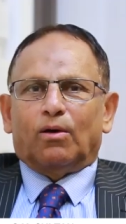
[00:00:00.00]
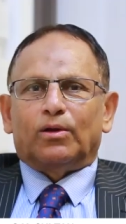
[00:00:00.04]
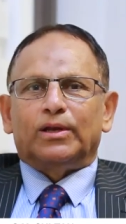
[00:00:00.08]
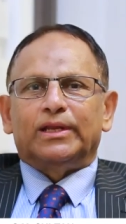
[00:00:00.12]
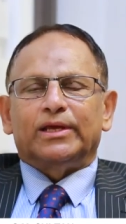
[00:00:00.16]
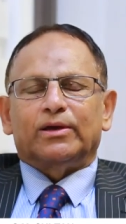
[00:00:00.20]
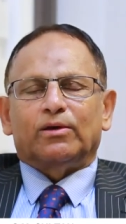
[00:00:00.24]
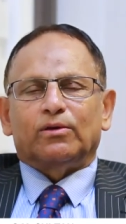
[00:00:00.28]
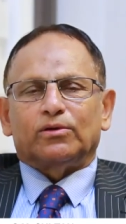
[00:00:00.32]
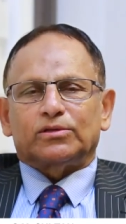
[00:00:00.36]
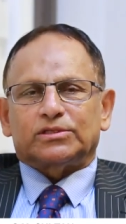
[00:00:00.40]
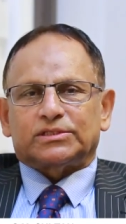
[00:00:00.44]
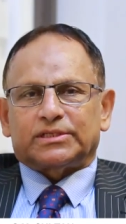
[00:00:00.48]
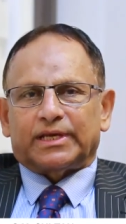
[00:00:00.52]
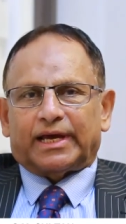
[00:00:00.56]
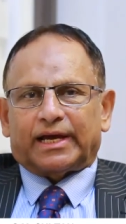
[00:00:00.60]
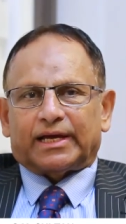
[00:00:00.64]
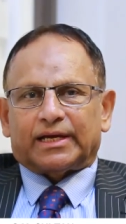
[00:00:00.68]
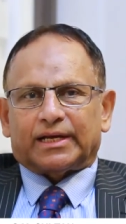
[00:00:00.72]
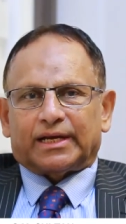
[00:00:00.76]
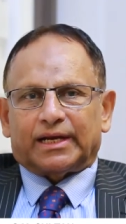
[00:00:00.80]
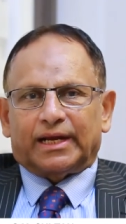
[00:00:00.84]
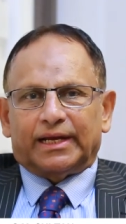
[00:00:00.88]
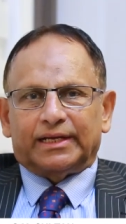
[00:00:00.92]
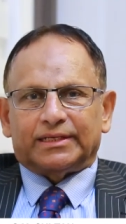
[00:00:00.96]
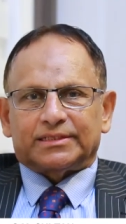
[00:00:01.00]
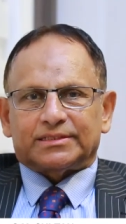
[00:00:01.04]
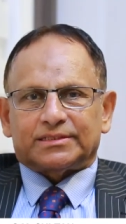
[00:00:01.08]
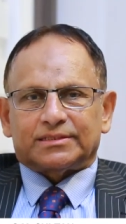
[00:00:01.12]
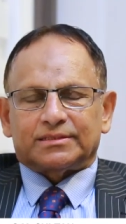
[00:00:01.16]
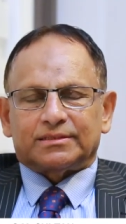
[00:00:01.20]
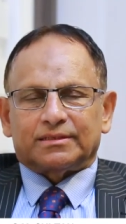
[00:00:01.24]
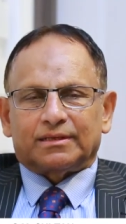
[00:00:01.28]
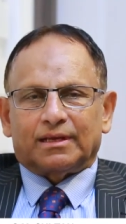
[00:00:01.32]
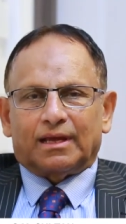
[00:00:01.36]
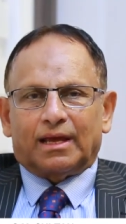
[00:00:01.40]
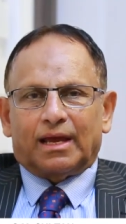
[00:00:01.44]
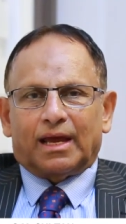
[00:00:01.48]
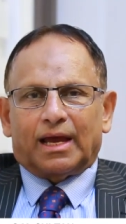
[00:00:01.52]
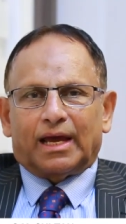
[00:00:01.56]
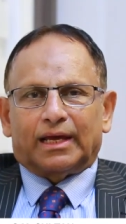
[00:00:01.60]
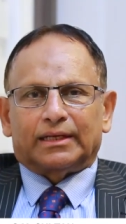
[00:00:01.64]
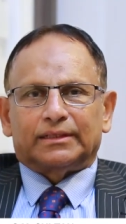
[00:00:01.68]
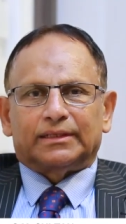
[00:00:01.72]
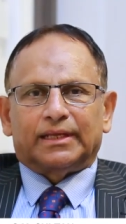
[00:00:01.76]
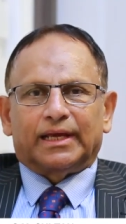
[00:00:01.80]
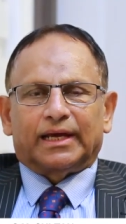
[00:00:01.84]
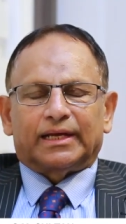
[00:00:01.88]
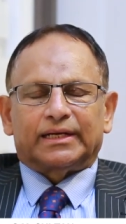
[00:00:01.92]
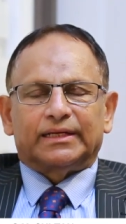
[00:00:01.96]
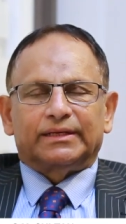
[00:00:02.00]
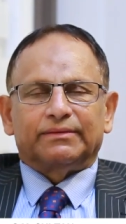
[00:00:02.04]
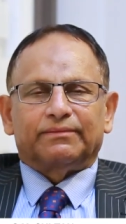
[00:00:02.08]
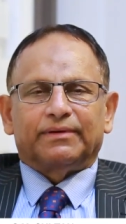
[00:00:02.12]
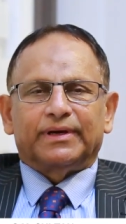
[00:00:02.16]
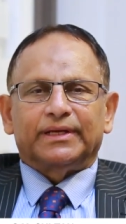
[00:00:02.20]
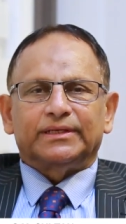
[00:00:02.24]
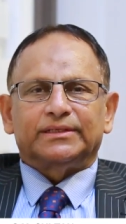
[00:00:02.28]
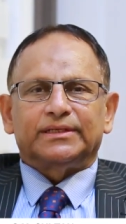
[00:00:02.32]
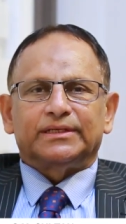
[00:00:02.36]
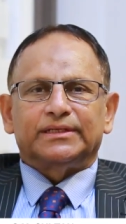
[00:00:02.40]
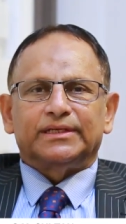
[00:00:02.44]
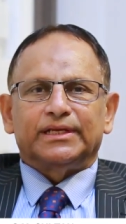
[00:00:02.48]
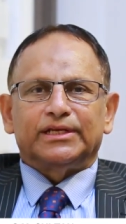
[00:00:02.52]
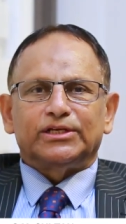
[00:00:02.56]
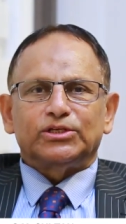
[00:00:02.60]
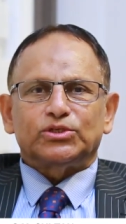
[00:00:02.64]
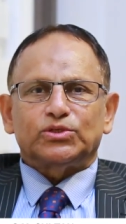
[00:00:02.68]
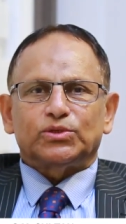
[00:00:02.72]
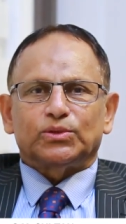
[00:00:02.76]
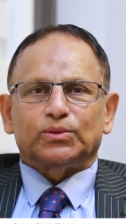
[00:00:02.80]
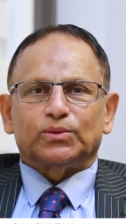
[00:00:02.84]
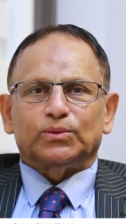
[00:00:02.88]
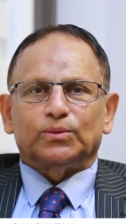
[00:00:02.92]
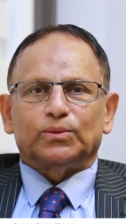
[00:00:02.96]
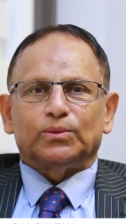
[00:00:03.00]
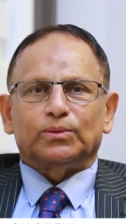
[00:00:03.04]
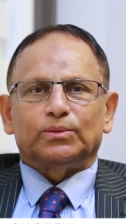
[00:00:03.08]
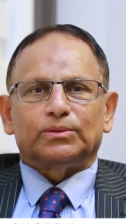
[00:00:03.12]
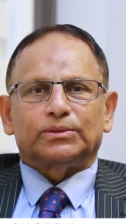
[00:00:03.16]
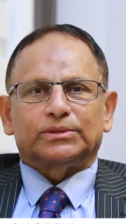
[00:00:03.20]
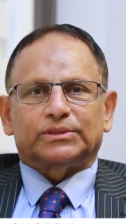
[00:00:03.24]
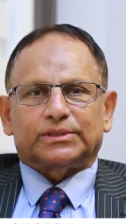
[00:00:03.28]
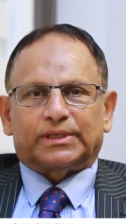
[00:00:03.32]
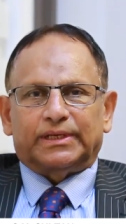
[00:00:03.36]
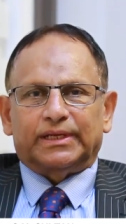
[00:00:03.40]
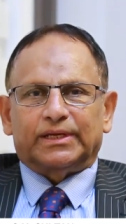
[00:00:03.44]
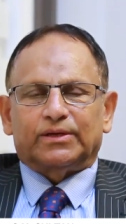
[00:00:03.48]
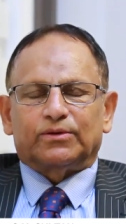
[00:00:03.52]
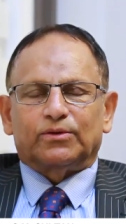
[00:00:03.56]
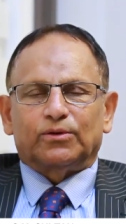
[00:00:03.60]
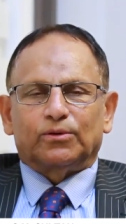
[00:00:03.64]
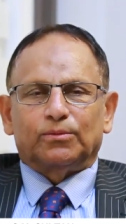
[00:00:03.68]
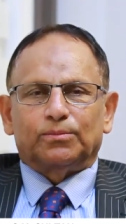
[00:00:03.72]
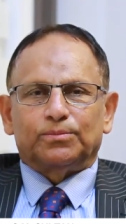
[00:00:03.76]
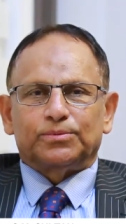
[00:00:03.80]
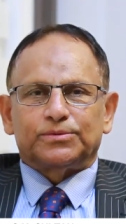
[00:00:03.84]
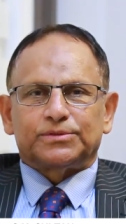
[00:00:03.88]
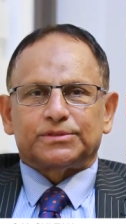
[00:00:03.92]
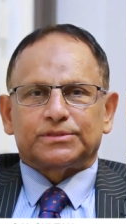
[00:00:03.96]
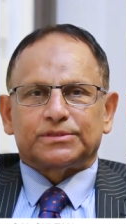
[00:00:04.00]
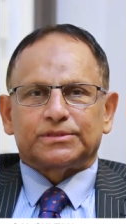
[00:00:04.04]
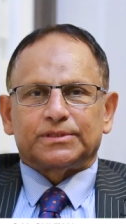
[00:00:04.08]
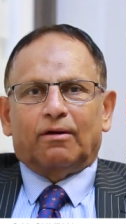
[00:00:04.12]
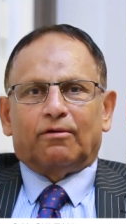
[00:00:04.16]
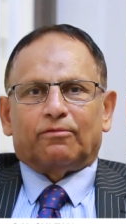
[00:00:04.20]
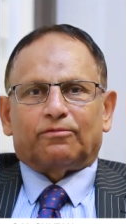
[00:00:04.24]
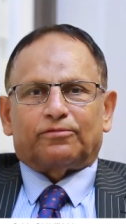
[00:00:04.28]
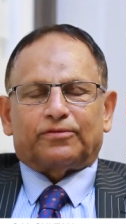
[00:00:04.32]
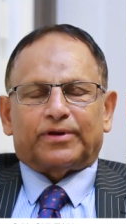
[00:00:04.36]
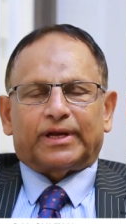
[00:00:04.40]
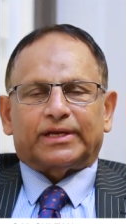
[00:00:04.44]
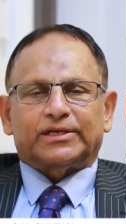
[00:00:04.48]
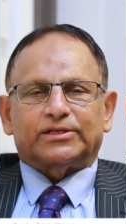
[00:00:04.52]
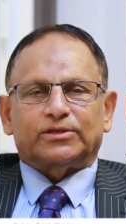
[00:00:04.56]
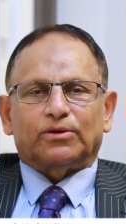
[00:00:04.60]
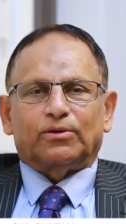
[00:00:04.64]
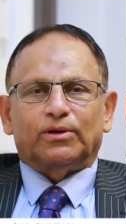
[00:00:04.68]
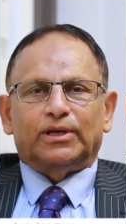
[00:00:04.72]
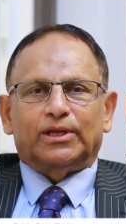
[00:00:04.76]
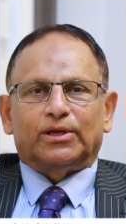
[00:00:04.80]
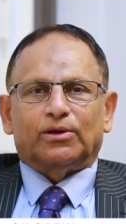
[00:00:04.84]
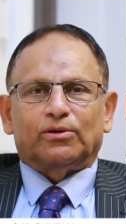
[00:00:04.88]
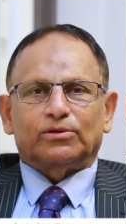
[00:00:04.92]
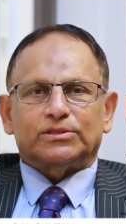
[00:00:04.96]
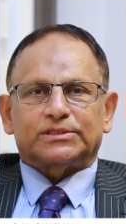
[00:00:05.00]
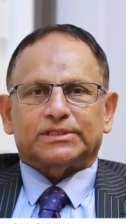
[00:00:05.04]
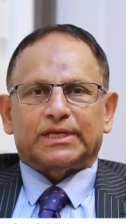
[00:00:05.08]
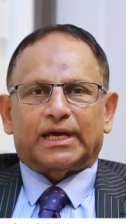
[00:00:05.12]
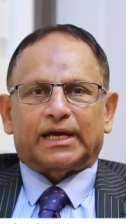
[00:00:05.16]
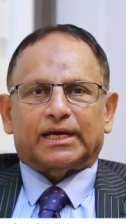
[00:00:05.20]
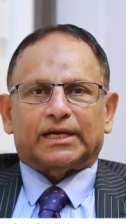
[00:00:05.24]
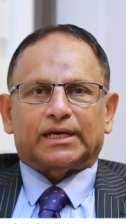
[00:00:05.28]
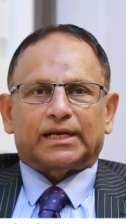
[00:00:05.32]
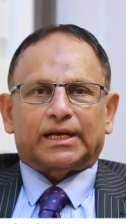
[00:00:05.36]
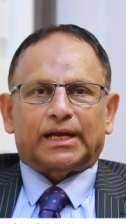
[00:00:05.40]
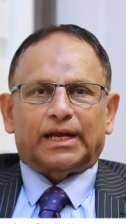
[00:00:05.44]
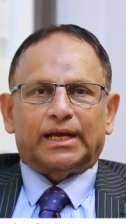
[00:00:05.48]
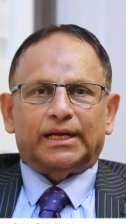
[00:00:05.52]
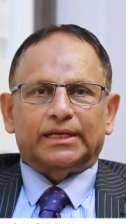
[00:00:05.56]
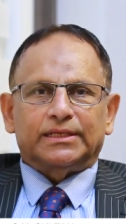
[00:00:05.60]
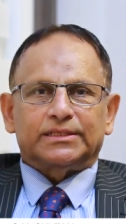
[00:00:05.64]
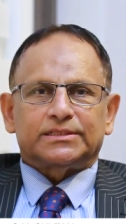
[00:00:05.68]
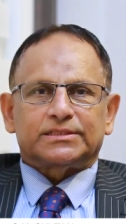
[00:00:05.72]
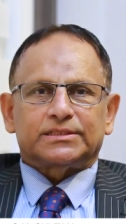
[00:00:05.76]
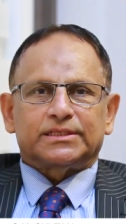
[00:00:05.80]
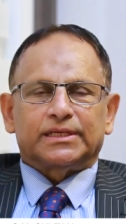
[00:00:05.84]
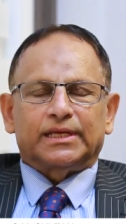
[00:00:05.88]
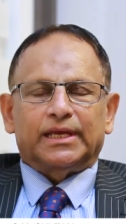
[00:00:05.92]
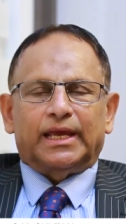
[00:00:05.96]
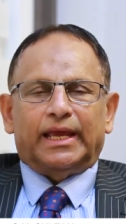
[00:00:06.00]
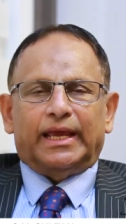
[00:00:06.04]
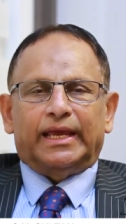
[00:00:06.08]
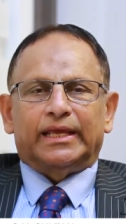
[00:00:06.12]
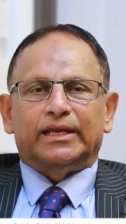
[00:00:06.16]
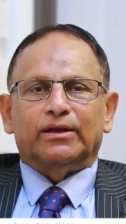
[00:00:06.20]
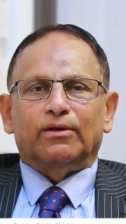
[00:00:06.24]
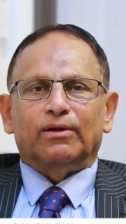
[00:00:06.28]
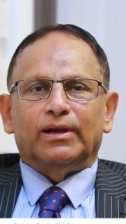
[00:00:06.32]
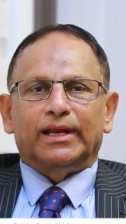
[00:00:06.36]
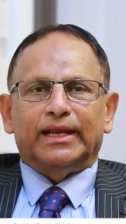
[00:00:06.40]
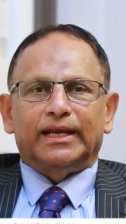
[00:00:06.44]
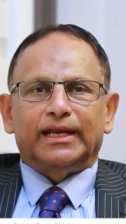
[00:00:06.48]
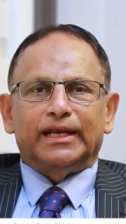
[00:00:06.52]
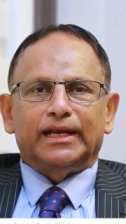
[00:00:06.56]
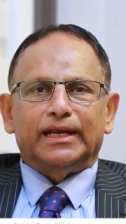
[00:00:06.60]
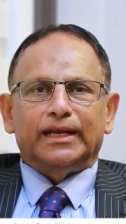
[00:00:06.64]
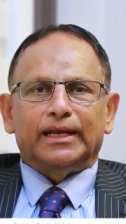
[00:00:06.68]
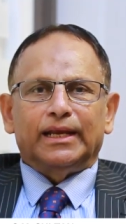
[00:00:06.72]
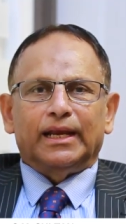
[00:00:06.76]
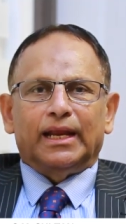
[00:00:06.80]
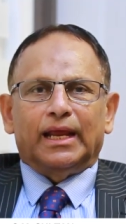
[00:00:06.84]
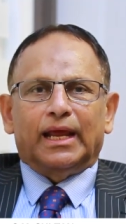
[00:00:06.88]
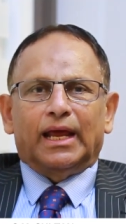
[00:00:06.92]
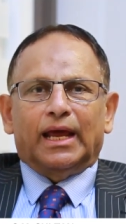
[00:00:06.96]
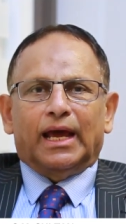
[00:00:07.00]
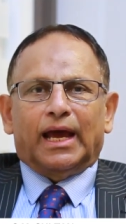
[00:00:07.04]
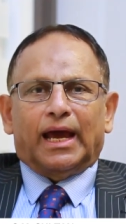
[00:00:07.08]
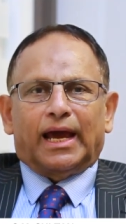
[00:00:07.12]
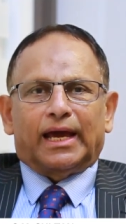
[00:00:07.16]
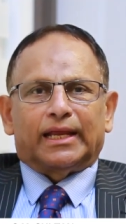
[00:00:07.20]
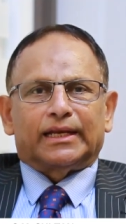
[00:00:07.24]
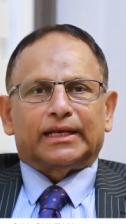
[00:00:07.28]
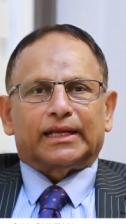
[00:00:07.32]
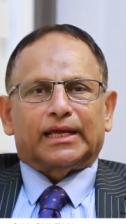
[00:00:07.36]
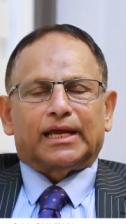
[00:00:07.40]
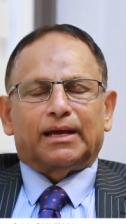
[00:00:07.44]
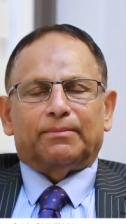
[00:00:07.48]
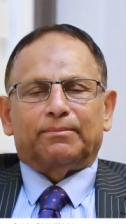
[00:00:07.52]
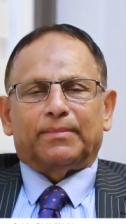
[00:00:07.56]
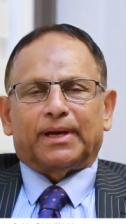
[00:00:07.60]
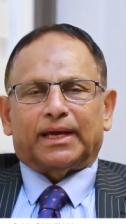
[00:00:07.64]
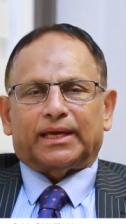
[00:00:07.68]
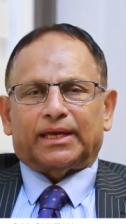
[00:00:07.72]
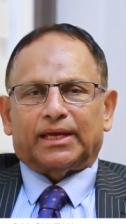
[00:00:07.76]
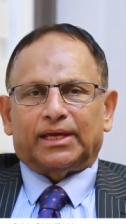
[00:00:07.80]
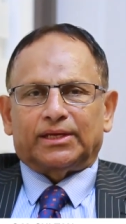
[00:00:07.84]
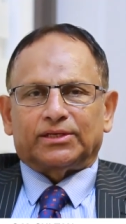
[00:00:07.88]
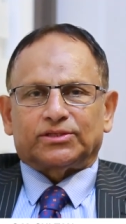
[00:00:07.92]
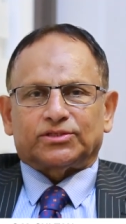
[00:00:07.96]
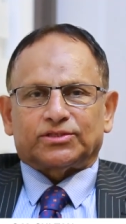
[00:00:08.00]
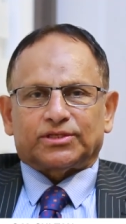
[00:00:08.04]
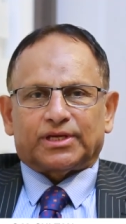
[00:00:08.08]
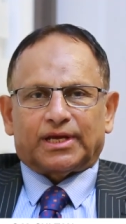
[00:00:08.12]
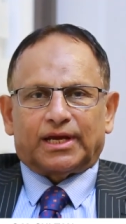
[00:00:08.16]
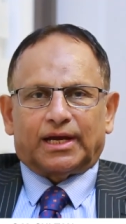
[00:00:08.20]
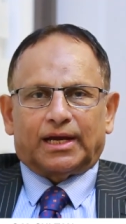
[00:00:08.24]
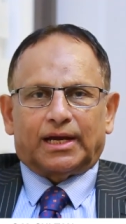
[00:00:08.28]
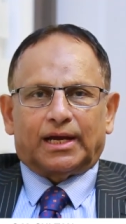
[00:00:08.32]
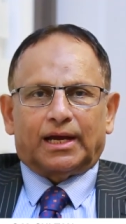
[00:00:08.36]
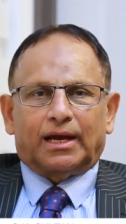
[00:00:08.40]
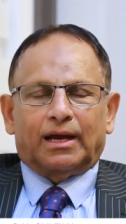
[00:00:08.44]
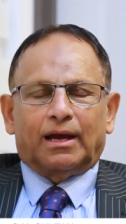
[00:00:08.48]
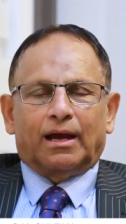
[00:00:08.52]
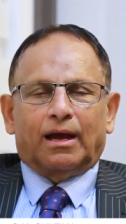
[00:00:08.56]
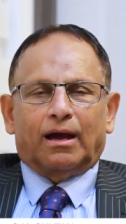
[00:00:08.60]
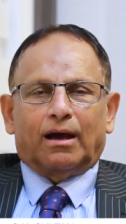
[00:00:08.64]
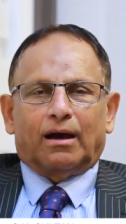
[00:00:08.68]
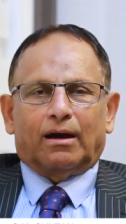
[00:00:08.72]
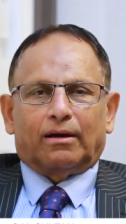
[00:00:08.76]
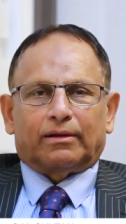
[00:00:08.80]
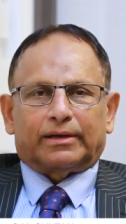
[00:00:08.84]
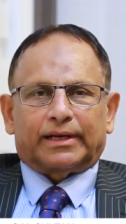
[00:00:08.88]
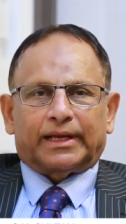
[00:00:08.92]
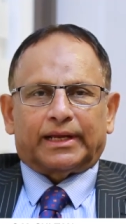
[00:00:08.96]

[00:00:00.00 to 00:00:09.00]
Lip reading: oligosaccharides, and they are divided into three groups: fructooligosaccharides, inulin, and gum acacia or